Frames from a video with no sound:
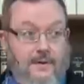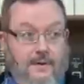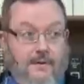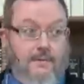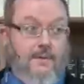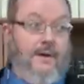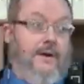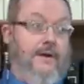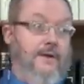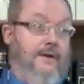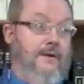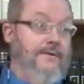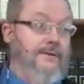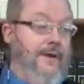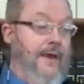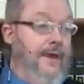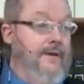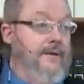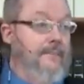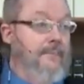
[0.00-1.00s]
What do you
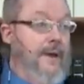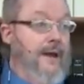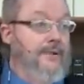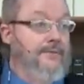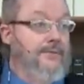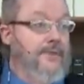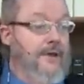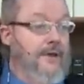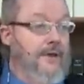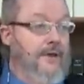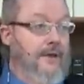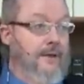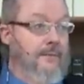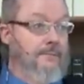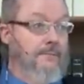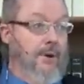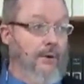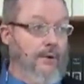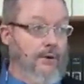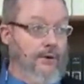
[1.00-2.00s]
think about the
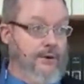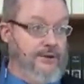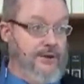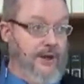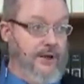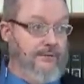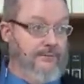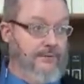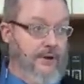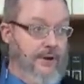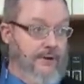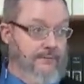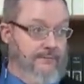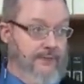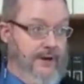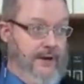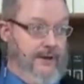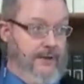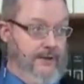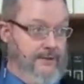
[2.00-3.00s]
polar shift on
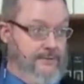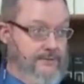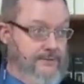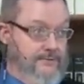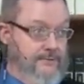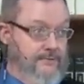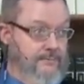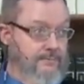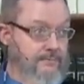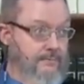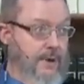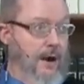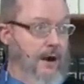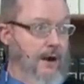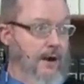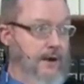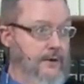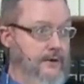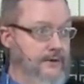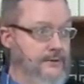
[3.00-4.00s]
Venus and
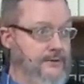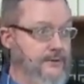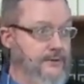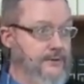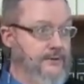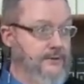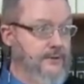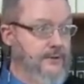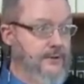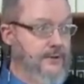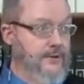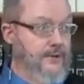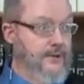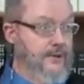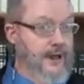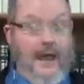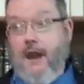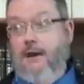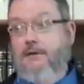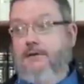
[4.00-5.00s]
Mars?
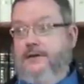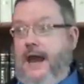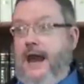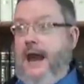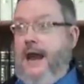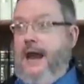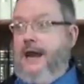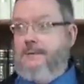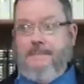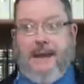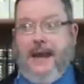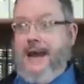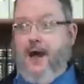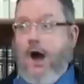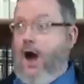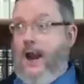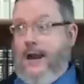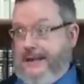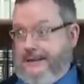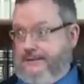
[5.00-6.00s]
I don't care, I'm not
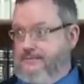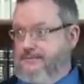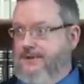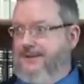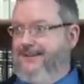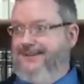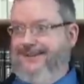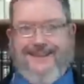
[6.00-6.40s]
on it.